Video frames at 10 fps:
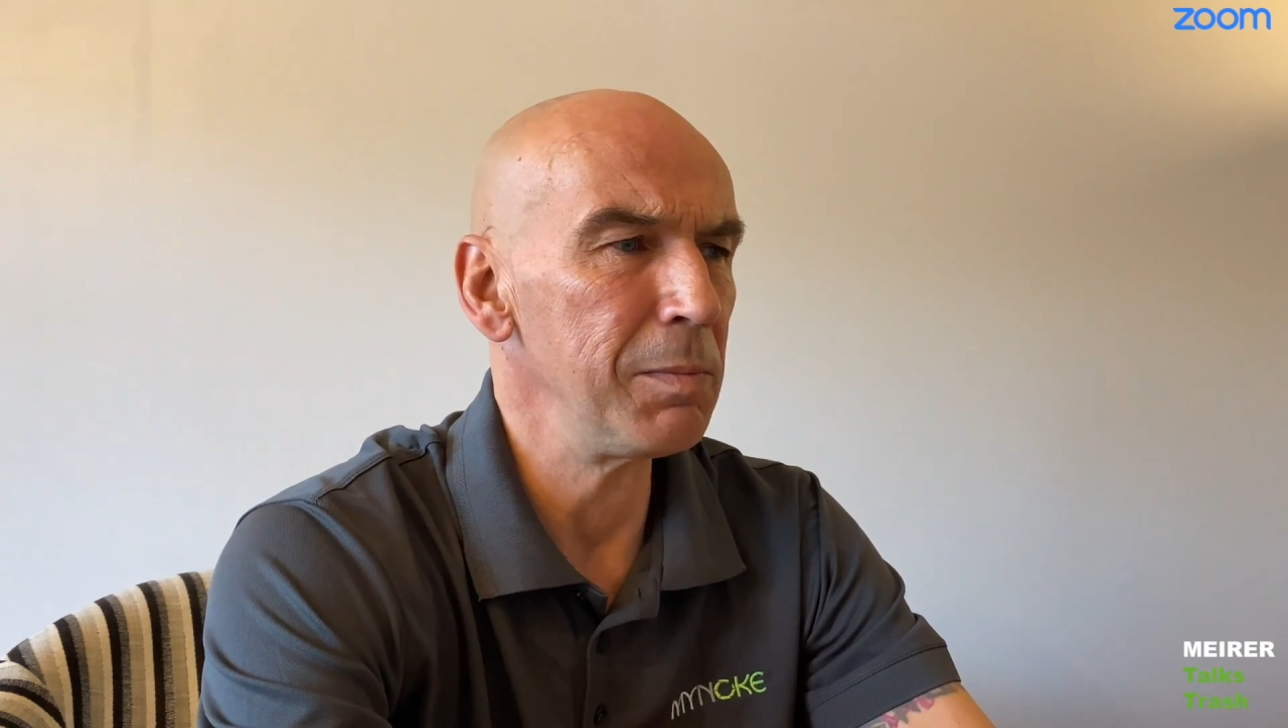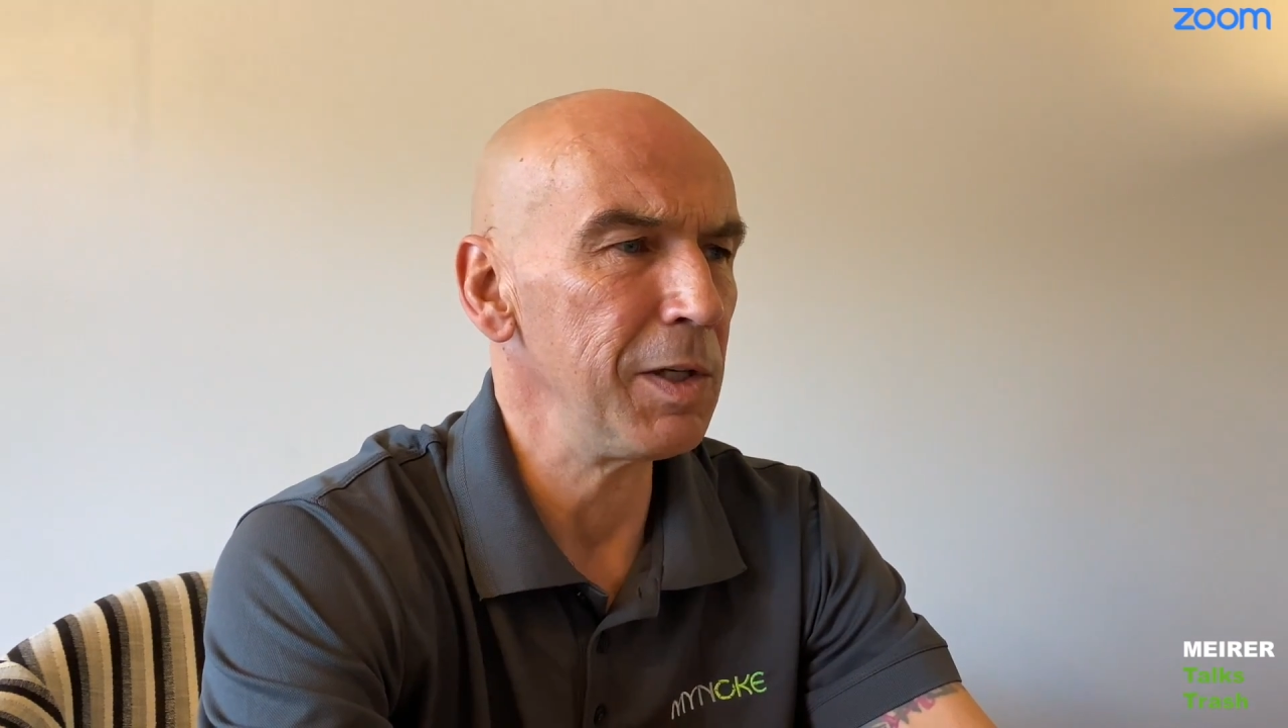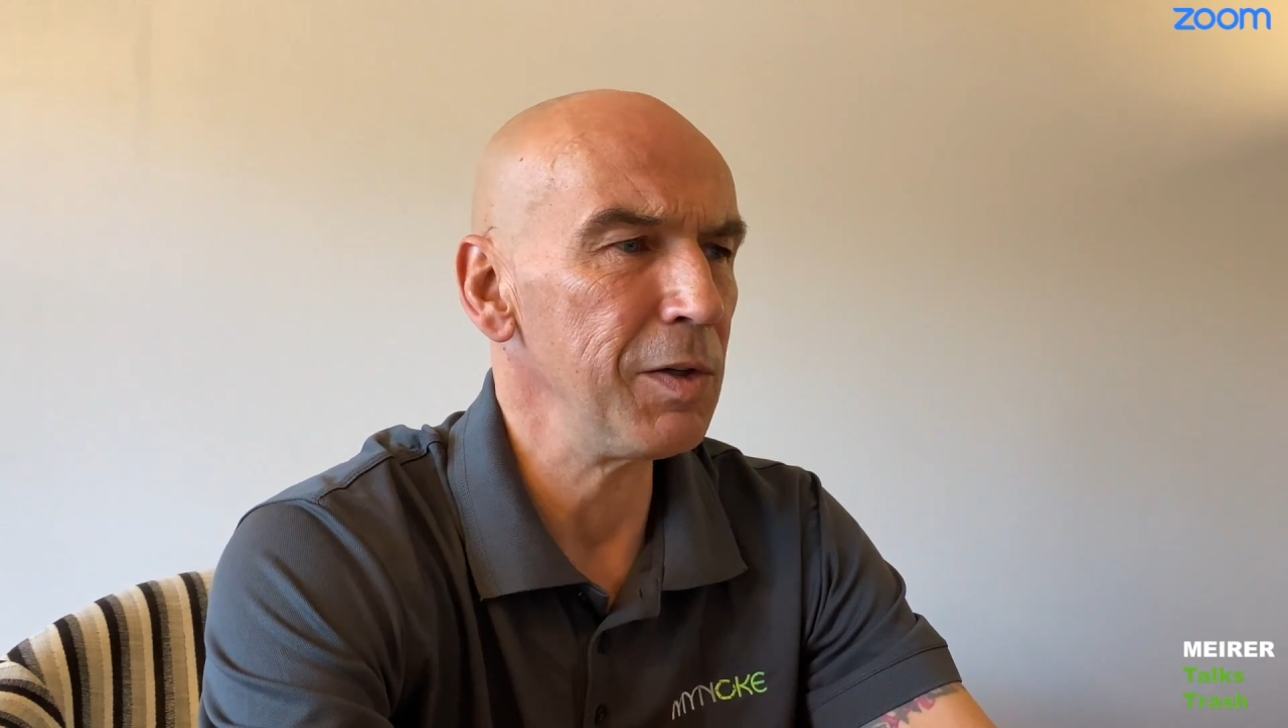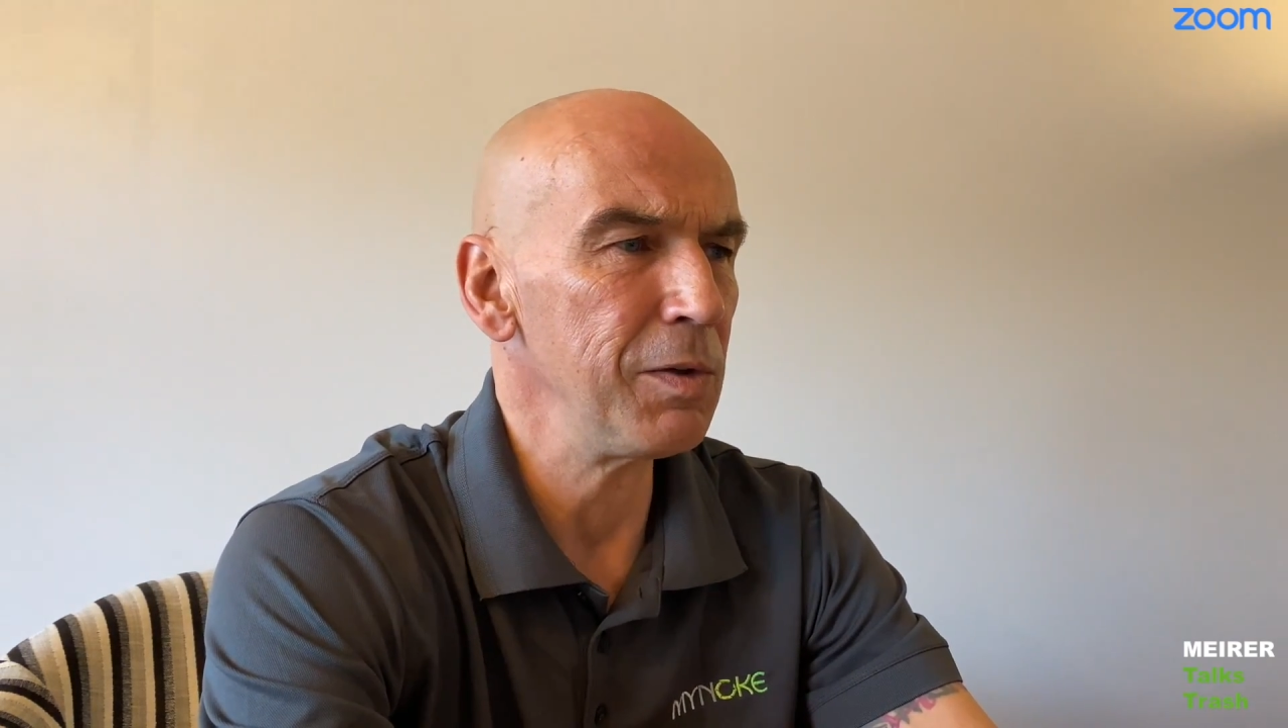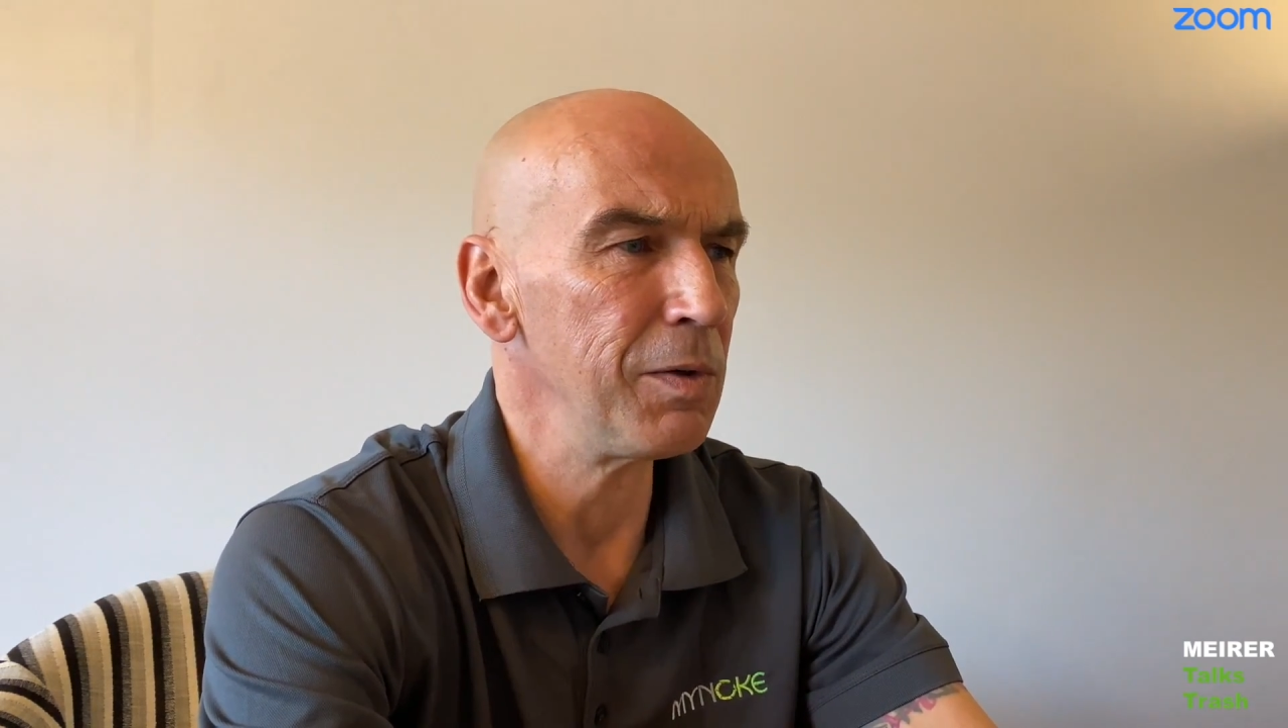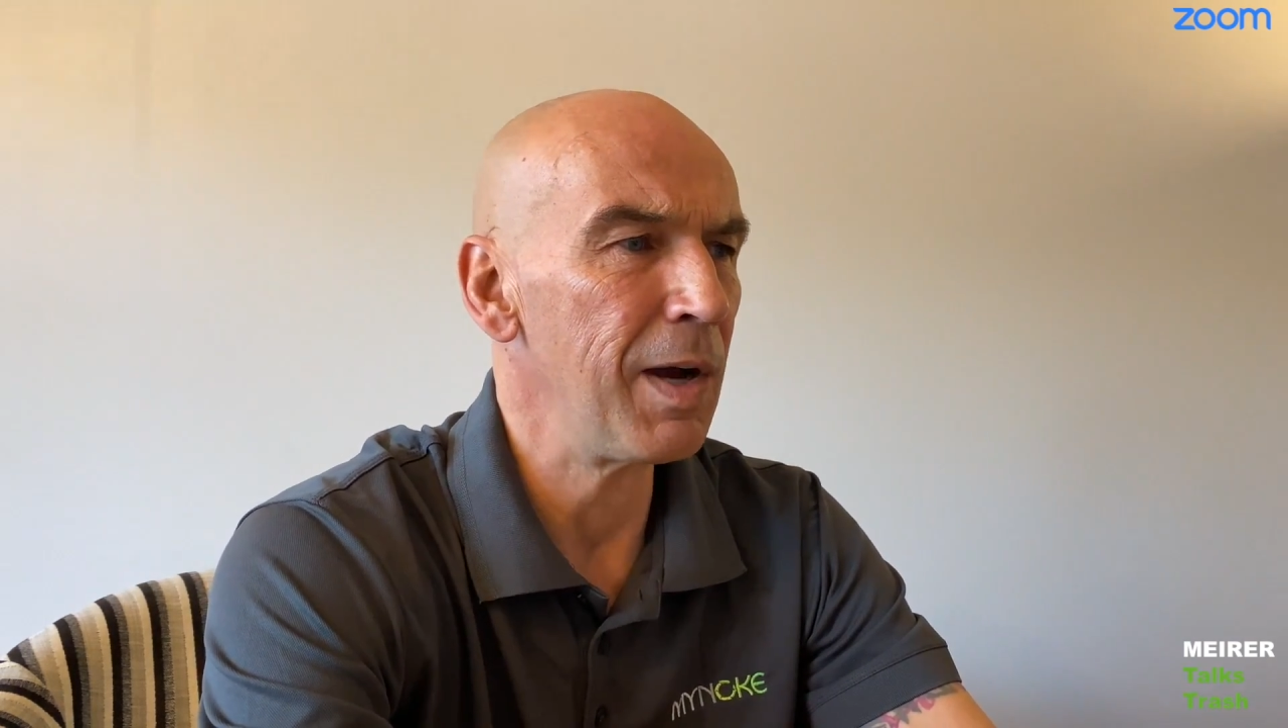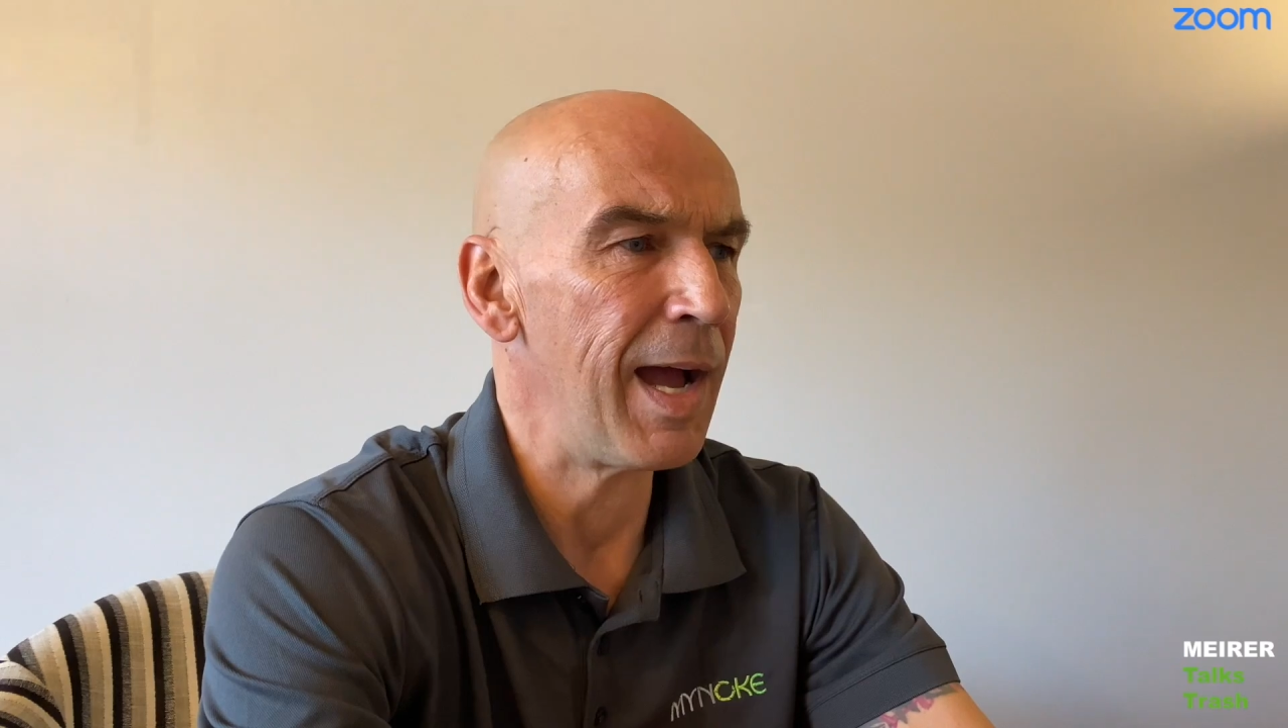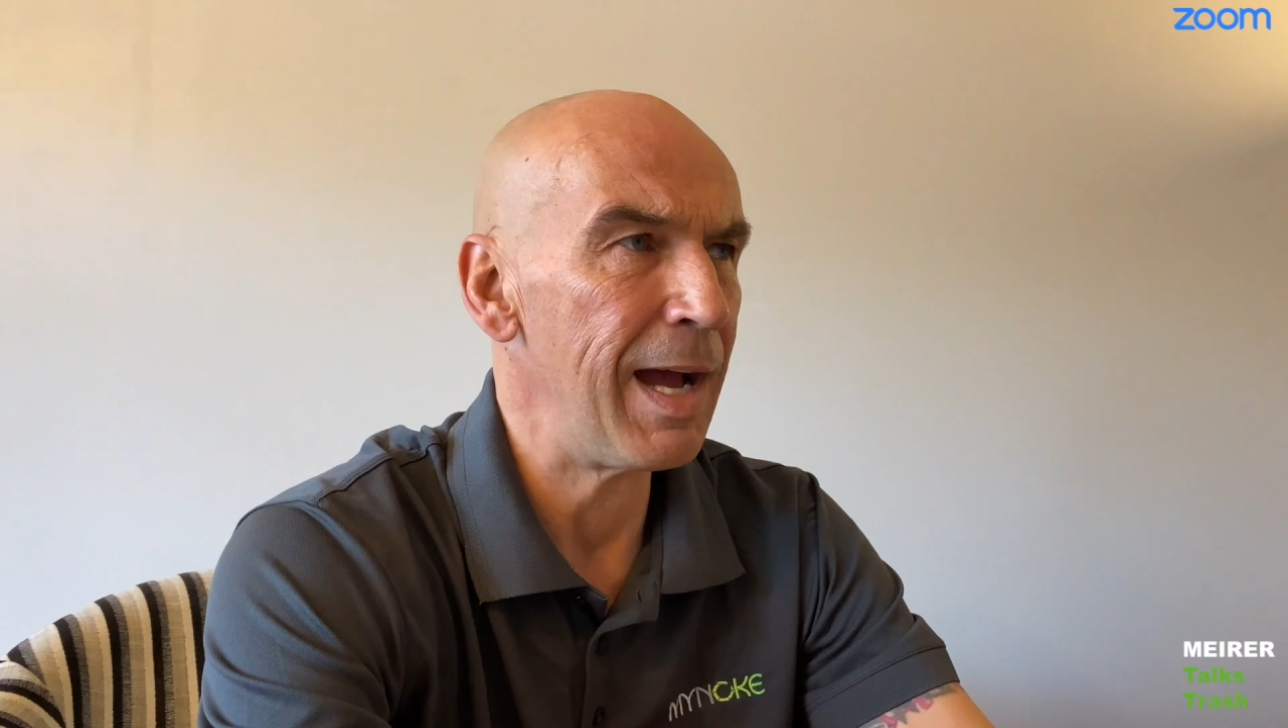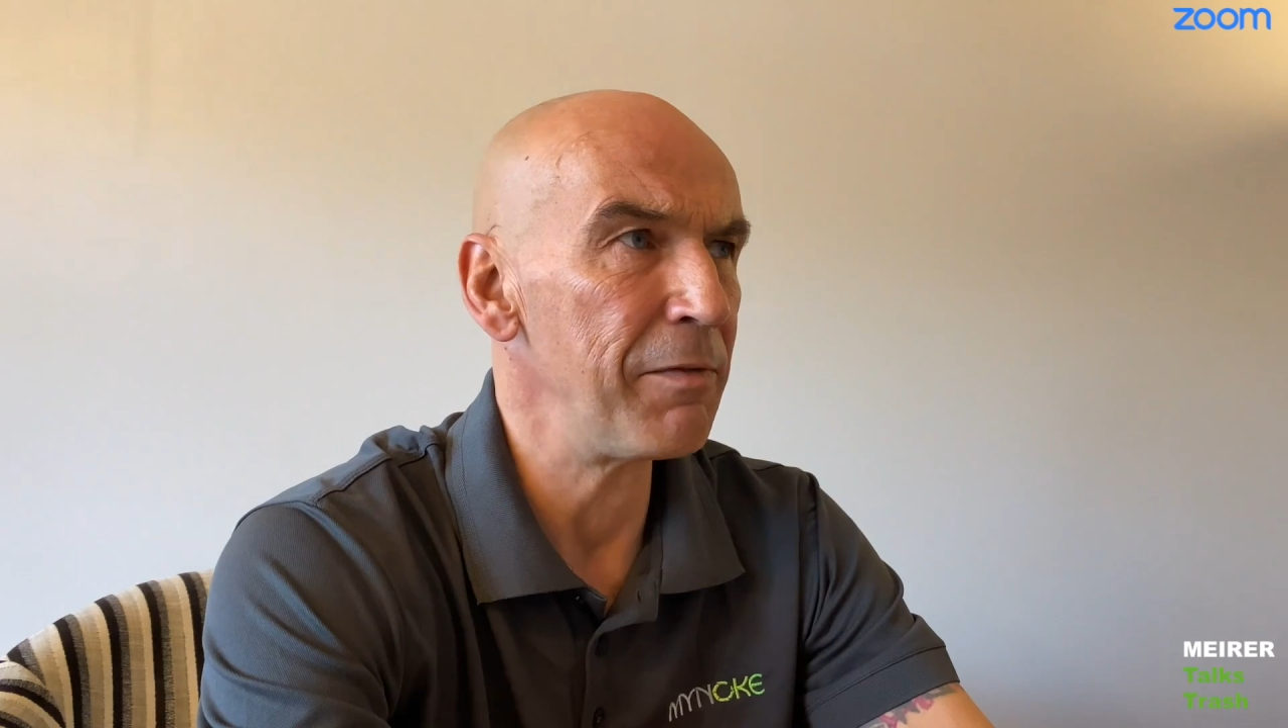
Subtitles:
you have